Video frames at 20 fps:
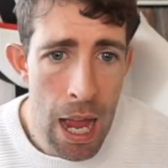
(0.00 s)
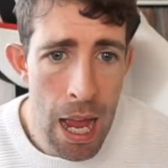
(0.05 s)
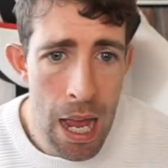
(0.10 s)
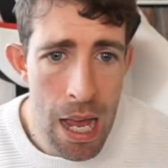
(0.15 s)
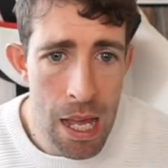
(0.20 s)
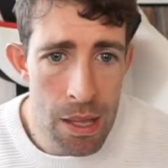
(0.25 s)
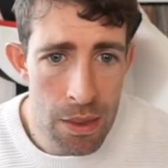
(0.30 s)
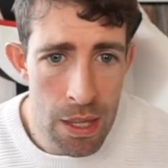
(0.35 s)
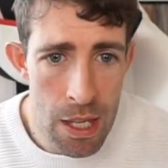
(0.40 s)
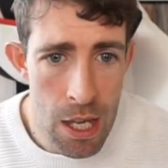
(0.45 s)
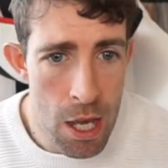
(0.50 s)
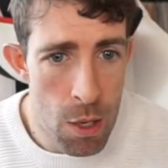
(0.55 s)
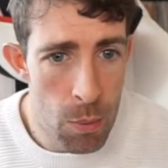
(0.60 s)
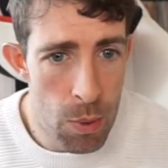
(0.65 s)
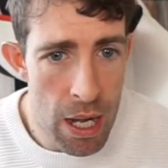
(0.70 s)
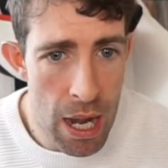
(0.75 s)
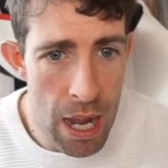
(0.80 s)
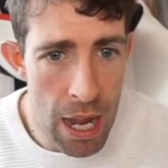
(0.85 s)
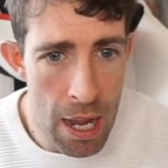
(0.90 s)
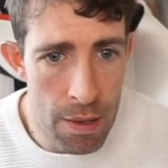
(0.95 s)
And there we
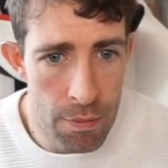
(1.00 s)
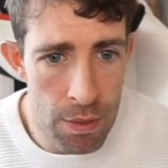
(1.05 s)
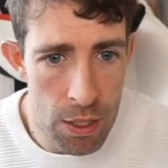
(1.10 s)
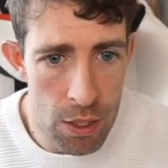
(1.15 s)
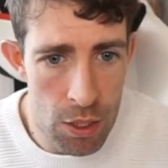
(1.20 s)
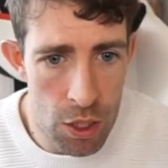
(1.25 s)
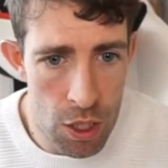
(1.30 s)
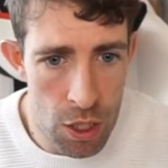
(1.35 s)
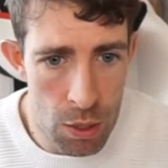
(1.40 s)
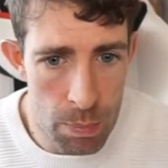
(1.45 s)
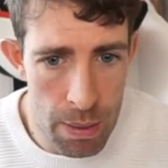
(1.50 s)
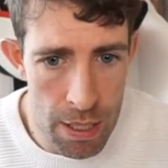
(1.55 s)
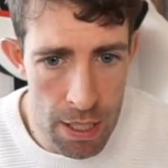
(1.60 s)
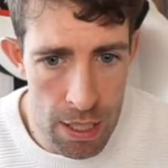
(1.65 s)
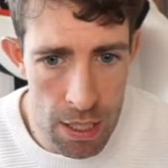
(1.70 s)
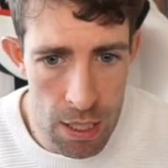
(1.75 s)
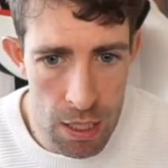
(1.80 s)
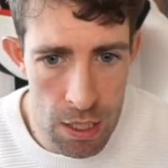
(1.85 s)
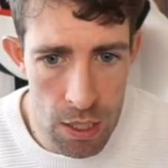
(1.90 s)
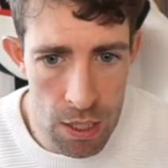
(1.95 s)
have it, news
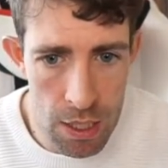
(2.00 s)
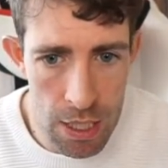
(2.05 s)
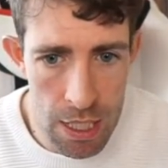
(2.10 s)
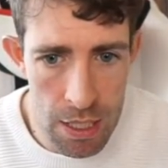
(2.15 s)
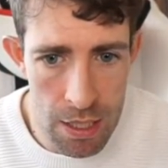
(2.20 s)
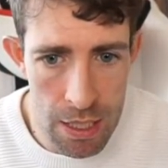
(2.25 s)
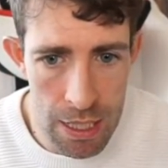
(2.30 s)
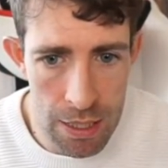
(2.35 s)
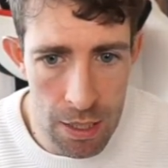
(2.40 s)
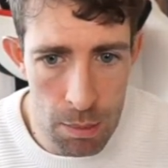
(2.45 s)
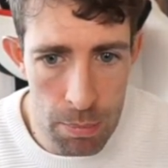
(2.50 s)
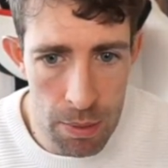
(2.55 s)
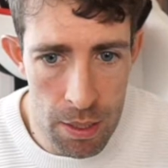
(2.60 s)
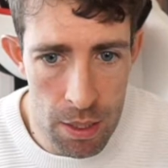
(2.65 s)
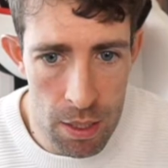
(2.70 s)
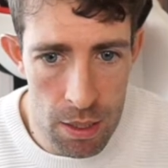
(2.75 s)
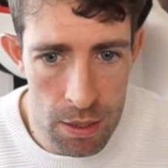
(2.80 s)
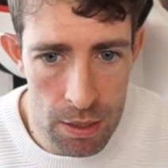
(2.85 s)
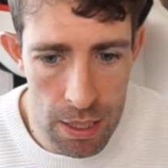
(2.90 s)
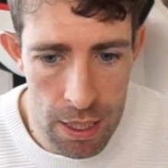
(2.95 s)
page, get static
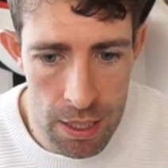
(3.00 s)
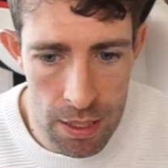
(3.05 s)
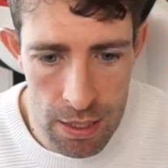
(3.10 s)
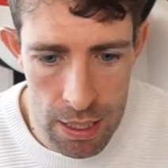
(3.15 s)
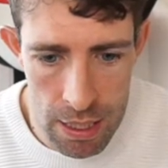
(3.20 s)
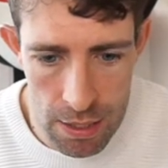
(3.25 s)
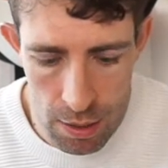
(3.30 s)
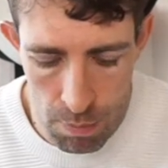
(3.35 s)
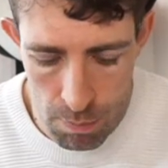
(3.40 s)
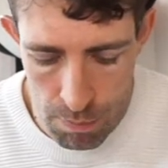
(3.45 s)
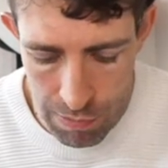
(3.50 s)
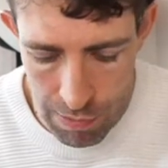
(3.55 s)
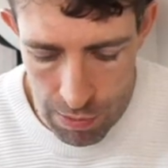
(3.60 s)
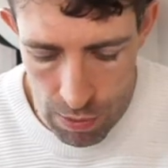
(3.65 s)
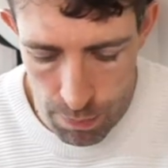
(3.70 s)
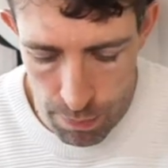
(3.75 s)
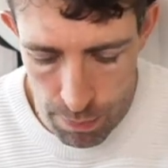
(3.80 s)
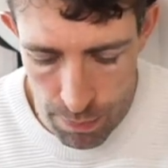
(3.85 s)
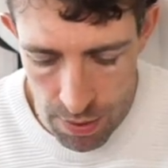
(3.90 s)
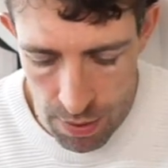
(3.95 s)
path, get static
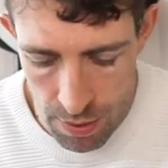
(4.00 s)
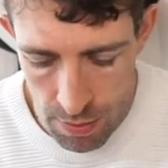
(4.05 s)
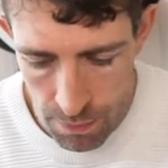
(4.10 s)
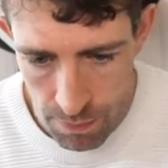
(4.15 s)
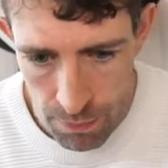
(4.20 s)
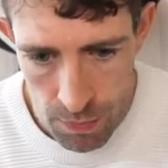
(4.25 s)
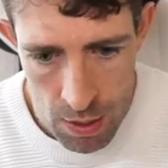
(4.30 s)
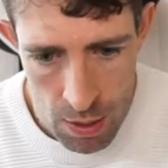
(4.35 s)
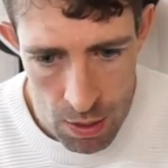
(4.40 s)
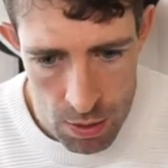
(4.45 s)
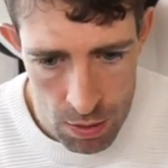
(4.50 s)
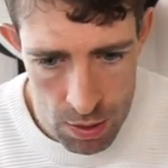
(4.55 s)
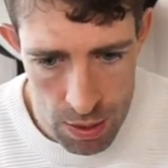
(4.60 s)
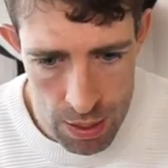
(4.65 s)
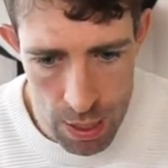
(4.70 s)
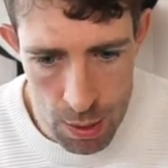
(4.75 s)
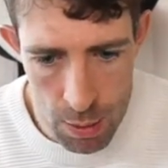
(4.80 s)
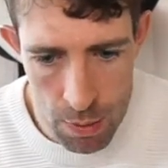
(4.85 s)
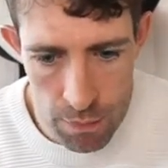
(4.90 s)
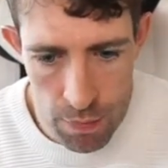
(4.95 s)
props. So
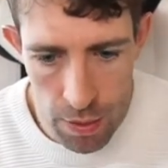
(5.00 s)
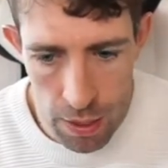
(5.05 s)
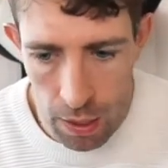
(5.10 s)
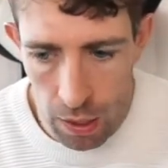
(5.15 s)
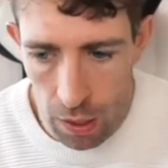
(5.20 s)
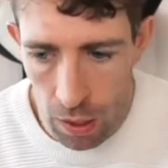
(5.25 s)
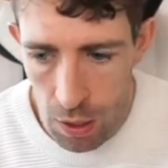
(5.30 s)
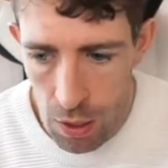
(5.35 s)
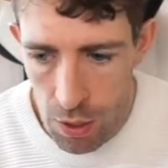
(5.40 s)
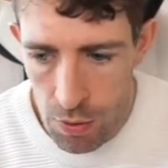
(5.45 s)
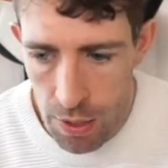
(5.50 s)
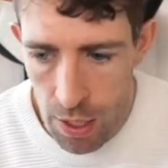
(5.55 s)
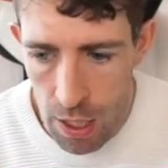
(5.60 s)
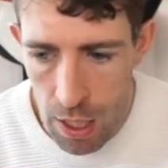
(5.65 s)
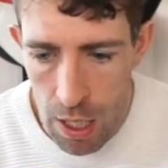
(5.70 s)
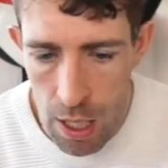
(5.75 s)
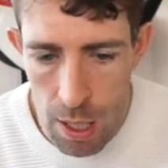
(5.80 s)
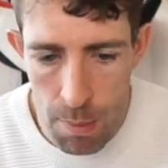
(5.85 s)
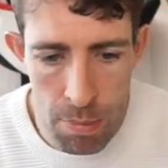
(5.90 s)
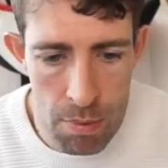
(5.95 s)
now if I close that
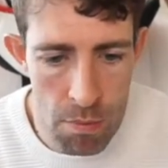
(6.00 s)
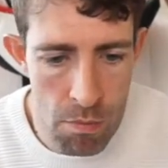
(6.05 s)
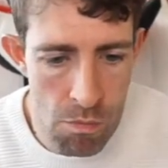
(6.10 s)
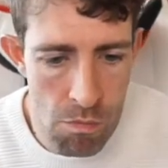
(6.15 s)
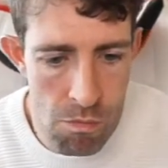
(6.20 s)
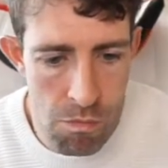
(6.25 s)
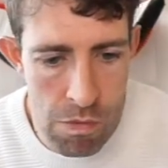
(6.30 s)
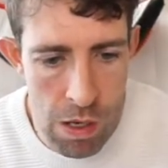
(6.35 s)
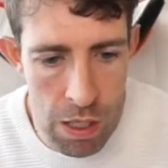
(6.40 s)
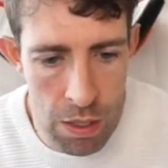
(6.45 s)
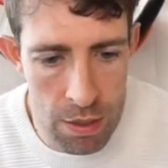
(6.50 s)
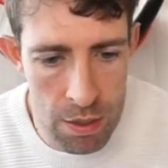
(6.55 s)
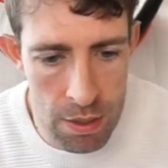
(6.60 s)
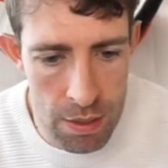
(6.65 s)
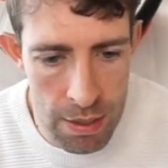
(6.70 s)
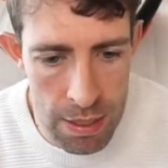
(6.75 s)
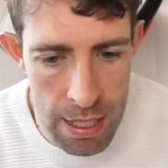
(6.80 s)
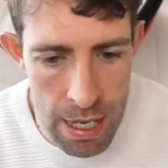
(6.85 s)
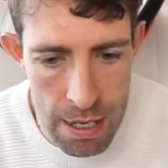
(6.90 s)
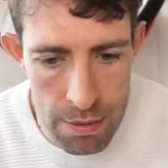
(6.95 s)
up, run
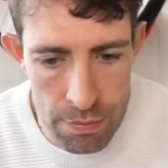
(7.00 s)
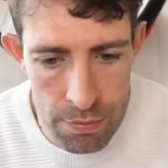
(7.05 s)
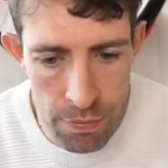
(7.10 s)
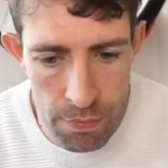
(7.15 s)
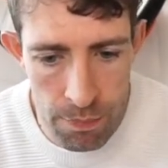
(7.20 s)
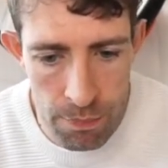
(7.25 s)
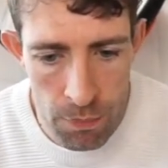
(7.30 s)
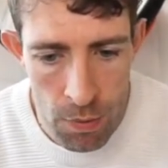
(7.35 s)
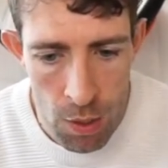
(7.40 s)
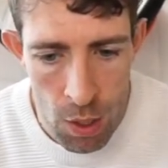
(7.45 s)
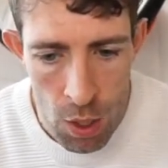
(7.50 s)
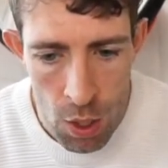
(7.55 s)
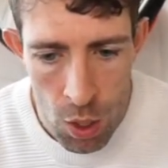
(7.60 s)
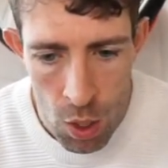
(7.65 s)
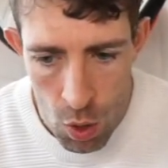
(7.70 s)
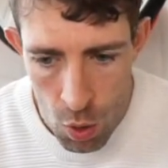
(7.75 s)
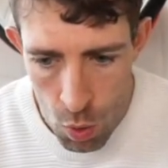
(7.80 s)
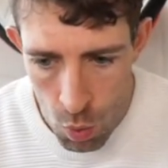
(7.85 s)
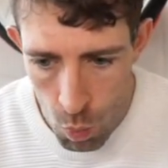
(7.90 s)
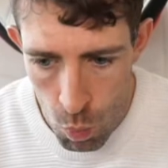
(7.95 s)
dev,
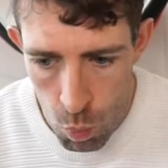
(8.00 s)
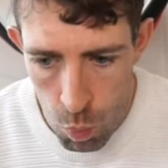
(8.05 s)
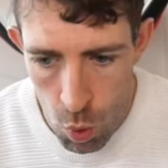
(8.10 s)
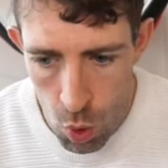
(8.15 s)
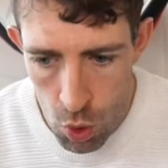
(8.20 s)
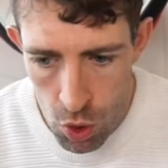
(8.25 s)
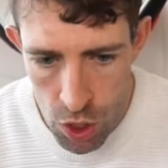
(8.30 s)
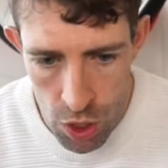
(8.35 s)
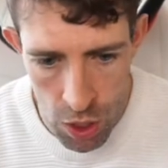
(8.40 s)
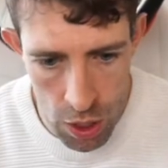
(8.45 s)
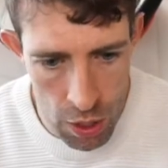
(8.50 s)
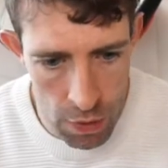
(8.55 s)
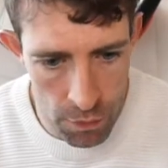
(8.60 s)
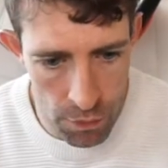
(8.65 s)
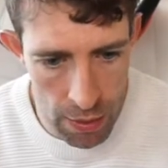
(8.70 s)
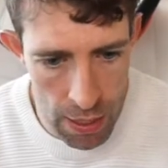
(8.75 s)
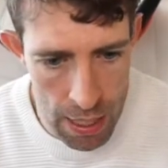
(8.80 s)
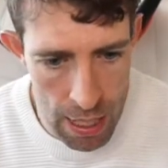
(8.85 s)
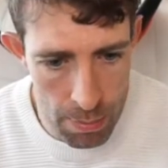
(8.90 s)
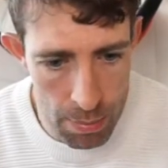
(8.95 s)
what should hopefully
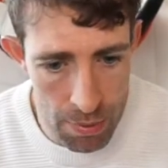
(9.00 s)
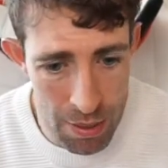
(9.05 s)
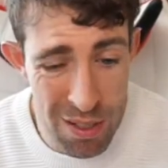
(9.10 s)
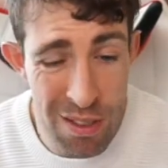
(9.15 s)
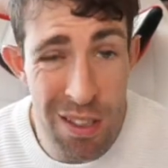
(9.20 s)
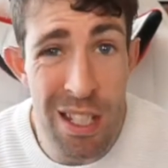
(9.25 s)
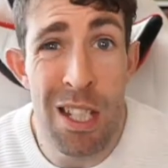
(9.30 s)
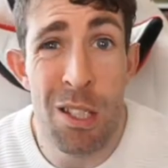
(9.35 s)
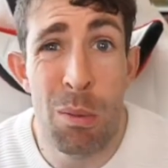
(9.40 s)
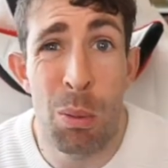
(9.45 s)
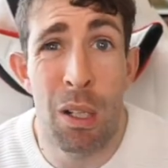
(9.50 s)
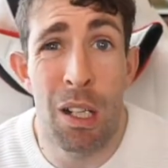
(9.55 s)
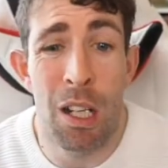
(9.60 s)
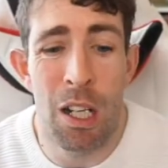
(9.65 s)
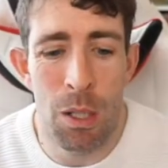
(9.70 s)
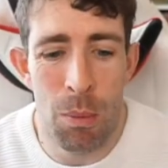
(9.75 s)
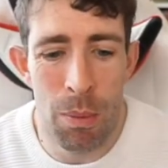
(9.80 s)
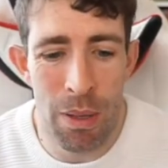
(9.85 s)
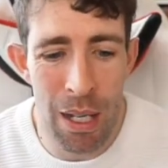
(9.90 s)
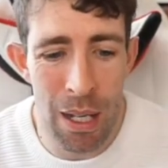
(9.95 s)
happen is this will load
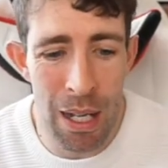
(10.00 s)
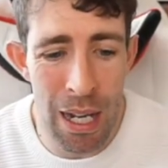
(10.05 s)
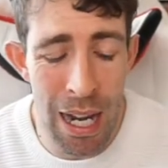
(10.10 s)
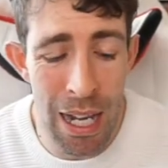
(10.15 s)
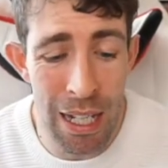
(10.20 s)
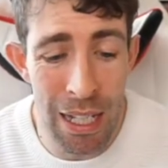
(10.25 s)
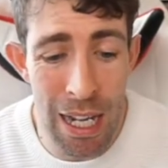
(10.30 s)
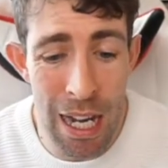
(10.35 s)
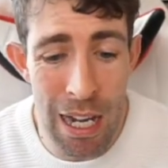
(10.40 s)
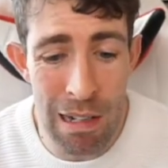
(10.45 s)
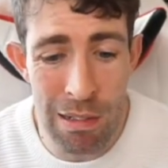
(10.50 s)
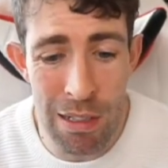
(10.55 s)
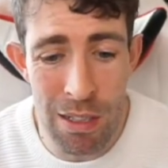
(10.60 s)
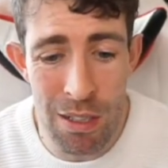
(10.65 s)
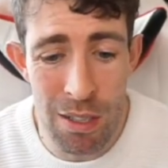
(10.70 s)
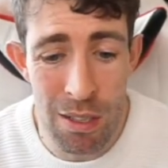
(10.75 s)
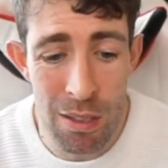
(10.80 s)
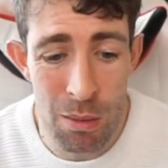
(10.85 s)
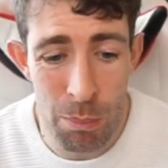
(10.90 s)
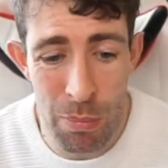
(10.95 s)
without any errors
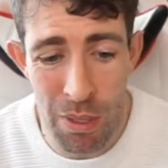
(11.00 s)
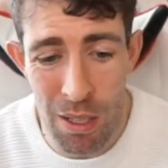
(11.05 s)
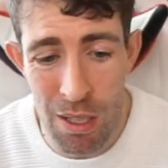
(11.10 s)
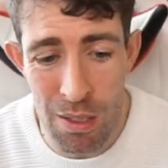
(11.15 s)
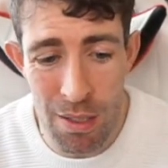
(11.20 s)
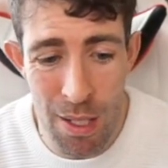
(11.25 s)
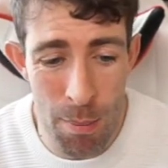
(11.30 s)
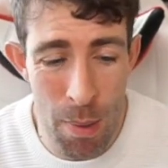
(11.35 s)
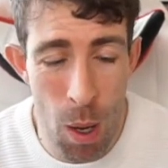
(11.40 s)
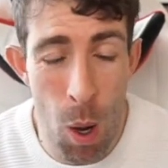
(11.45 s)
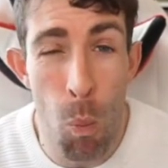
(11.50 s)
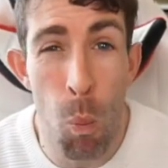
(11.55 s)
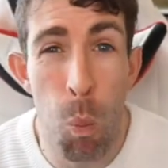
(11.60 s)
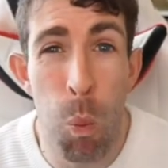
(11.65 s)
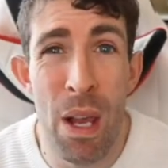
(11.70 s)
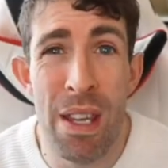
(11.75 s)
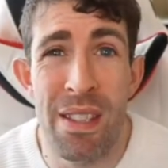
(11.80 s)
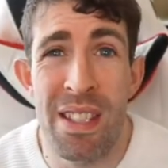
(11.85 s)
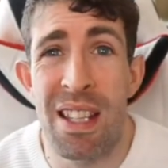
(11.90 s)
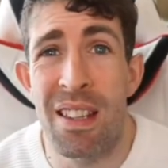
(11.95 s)
because I'm a
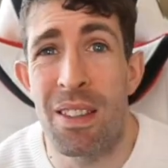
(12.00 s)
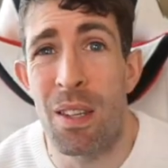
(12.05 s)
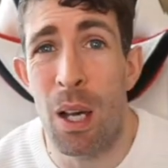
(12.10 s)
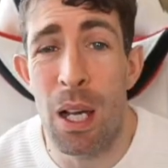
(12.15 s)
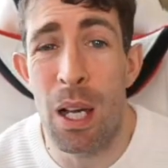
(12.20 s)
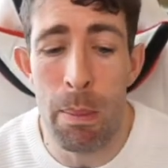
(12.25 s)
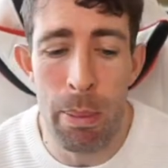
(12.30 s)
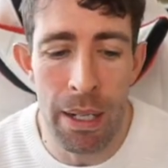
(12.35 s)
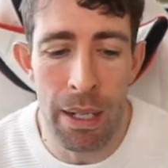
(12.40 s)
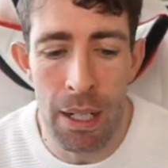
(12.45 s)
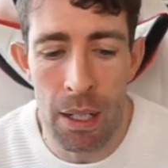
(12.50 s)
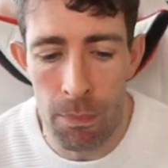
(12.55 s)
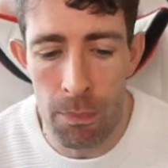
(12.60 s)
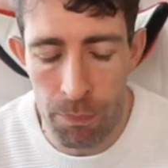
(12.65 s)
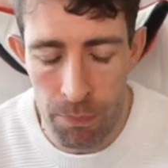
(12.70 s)
wizard typing.